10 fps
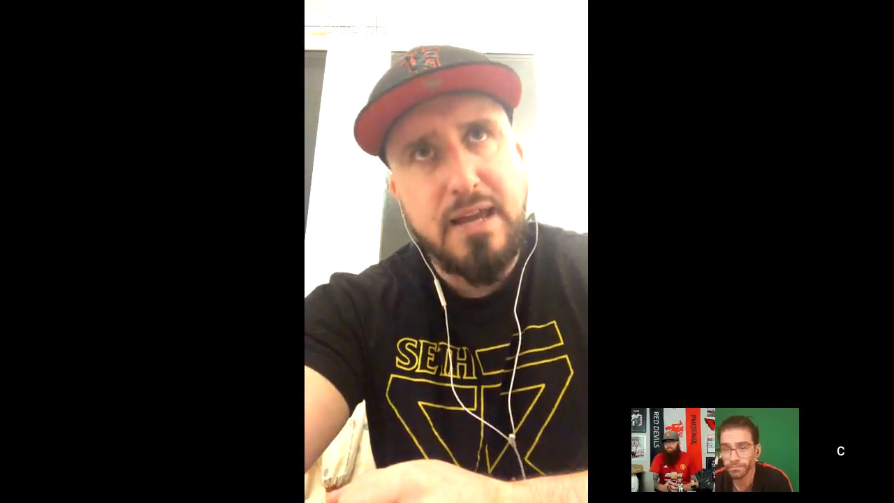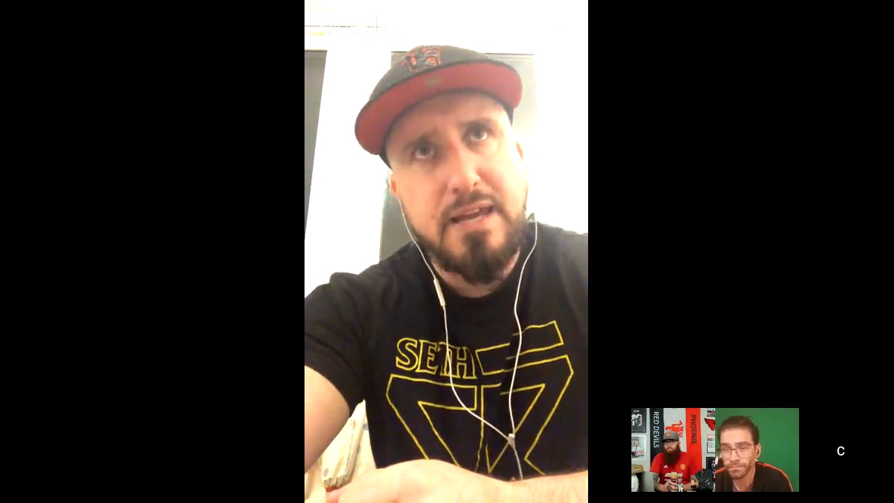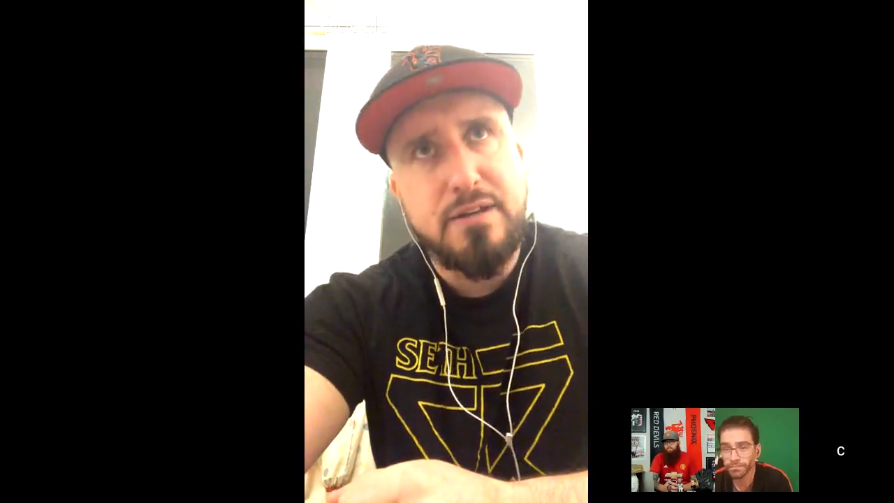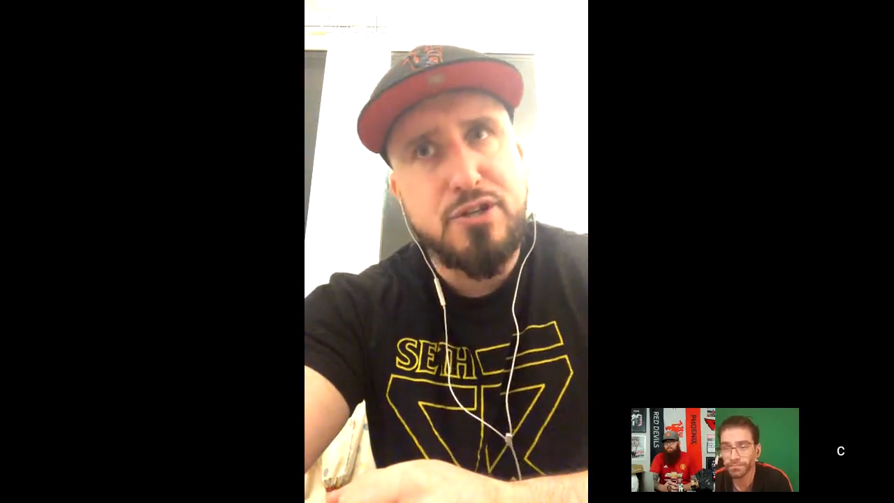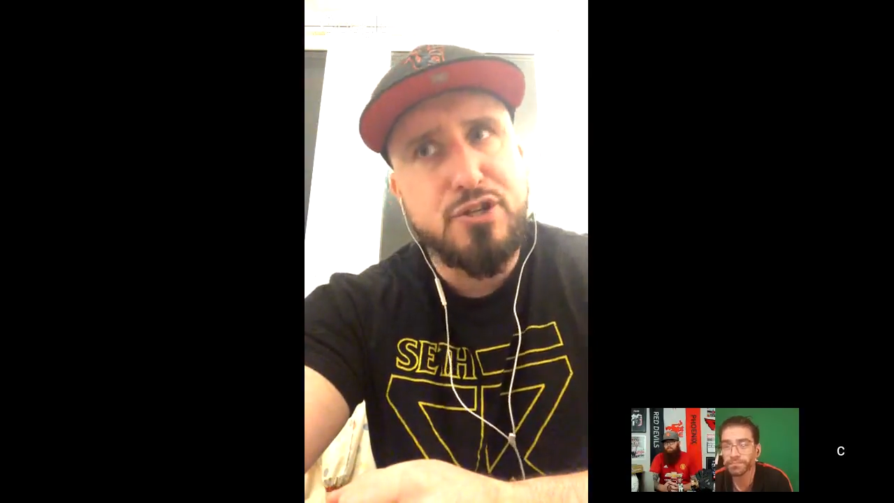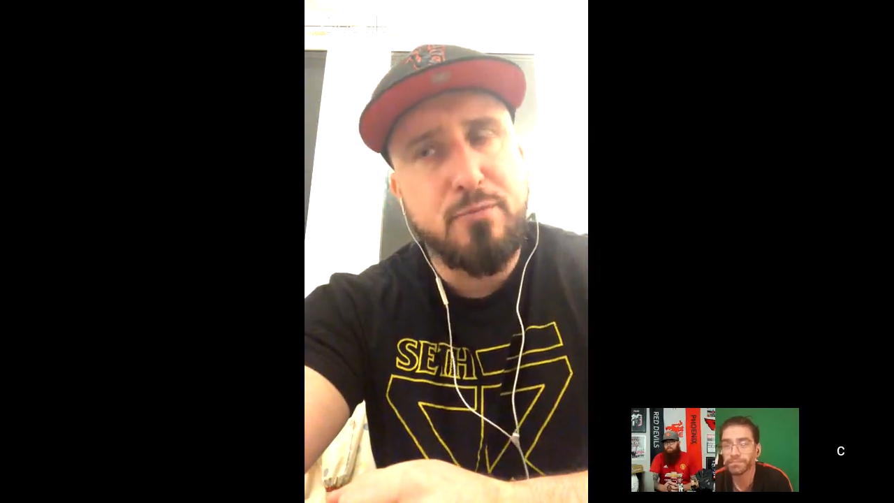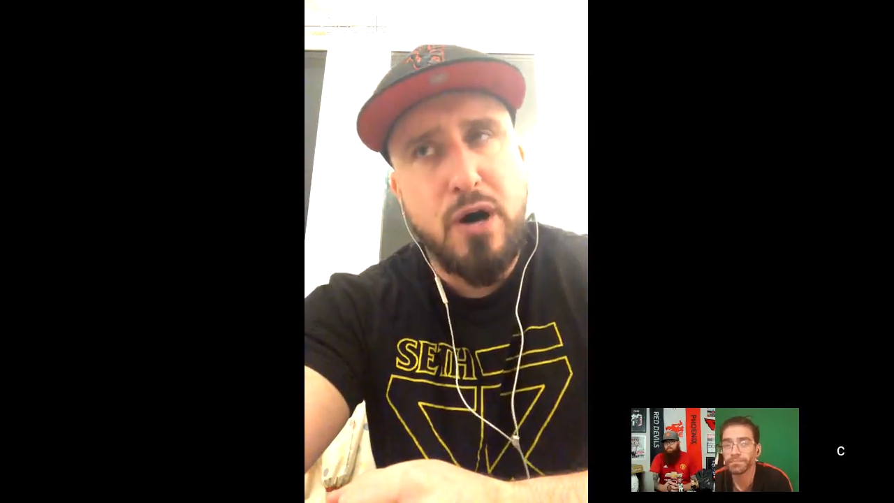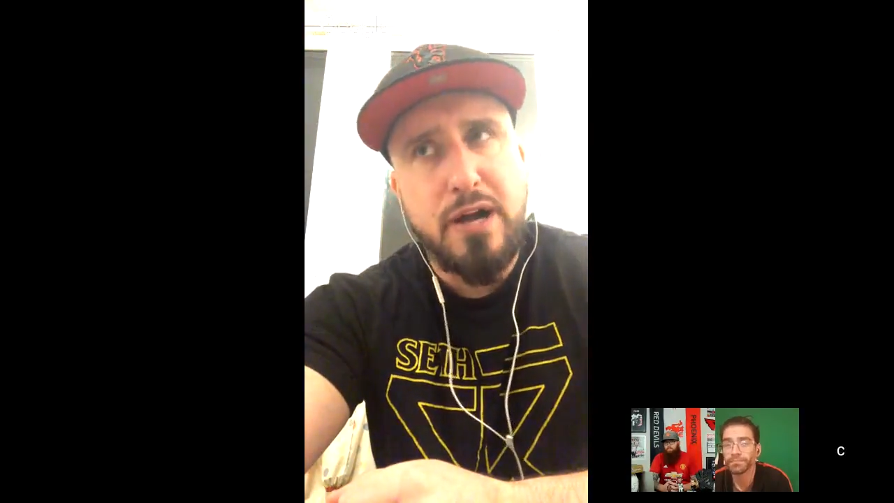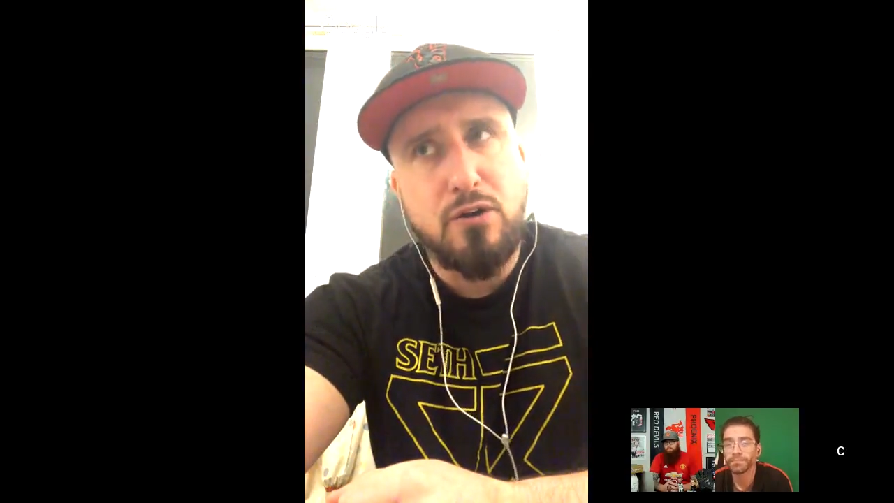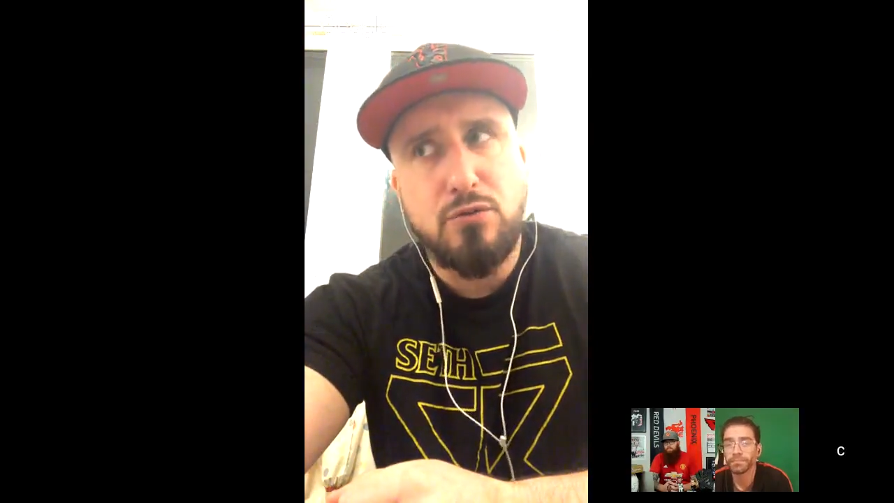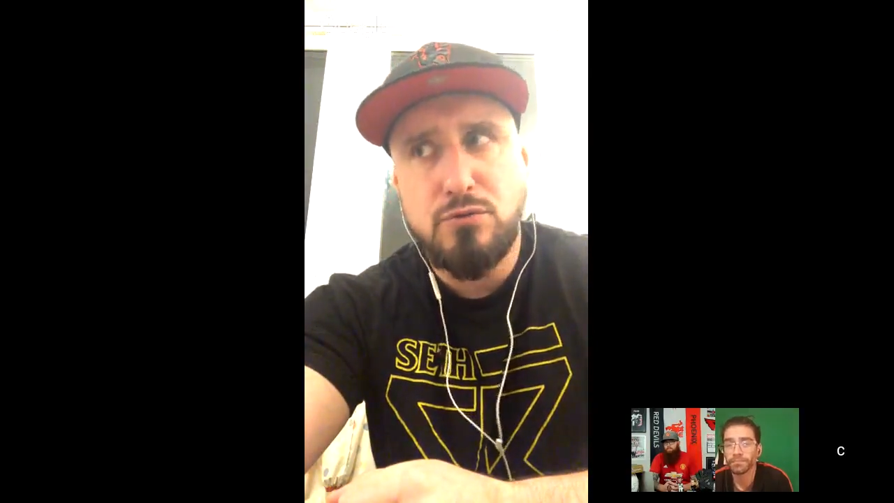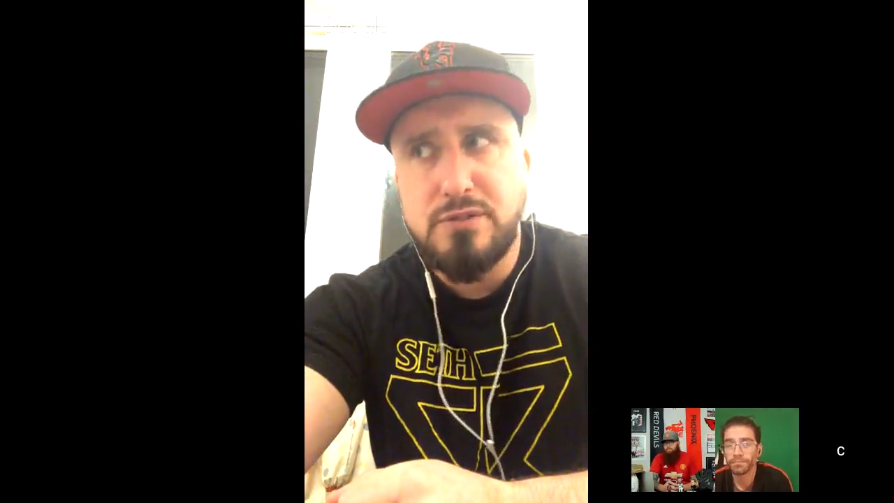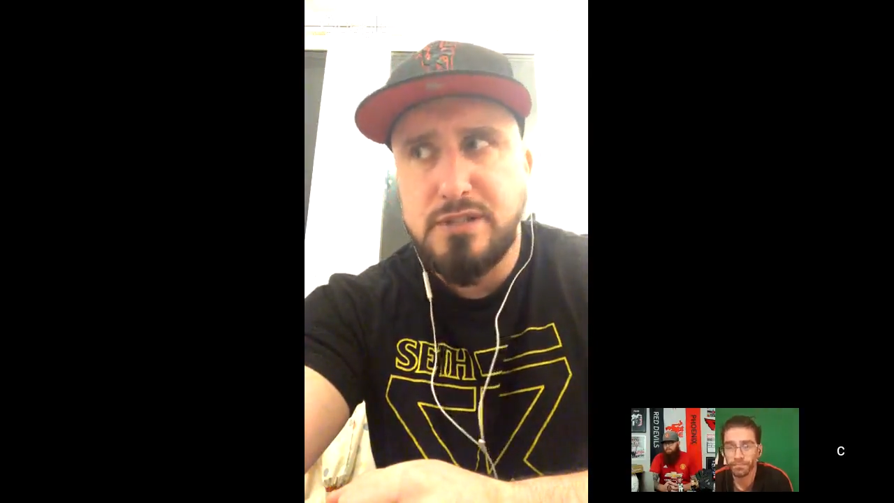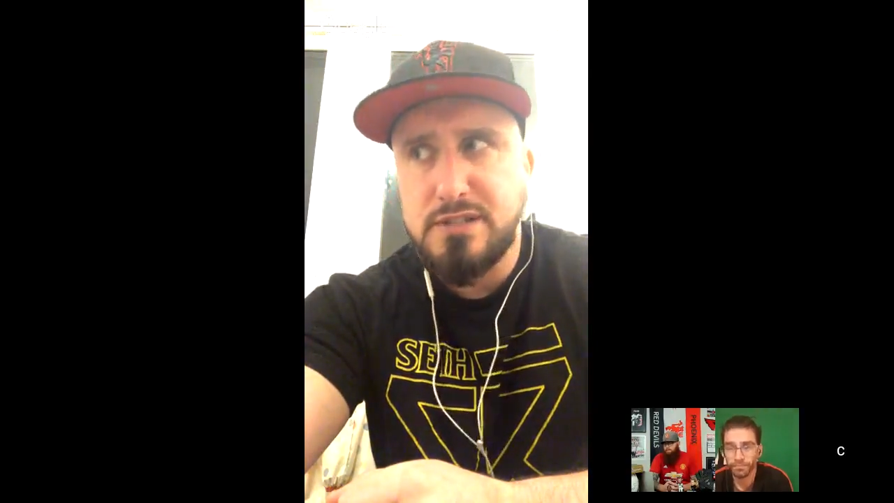in the Schmeichels,